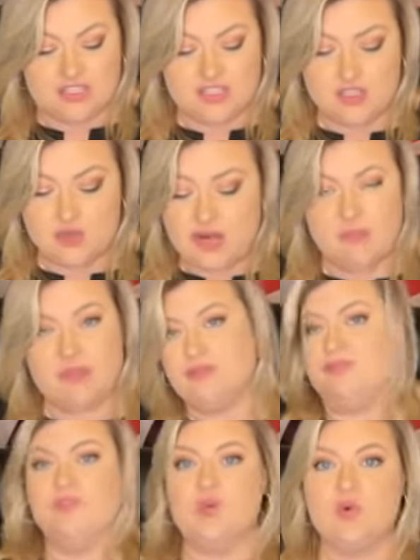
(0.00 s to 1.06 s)
Do not be
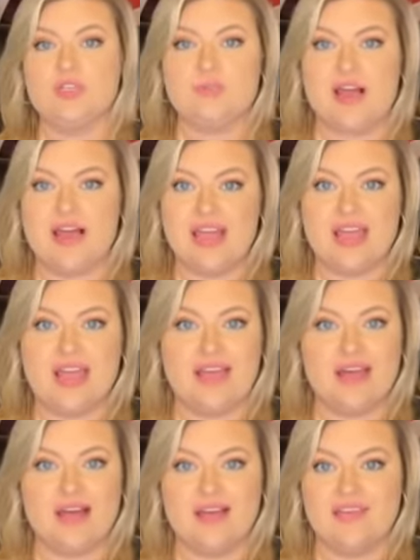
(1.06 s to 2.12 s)
fooled
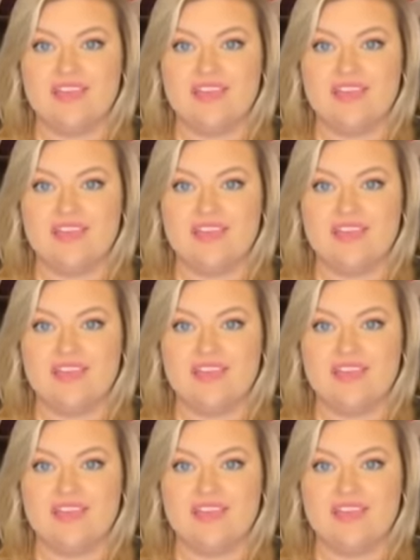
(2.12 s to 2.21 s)
by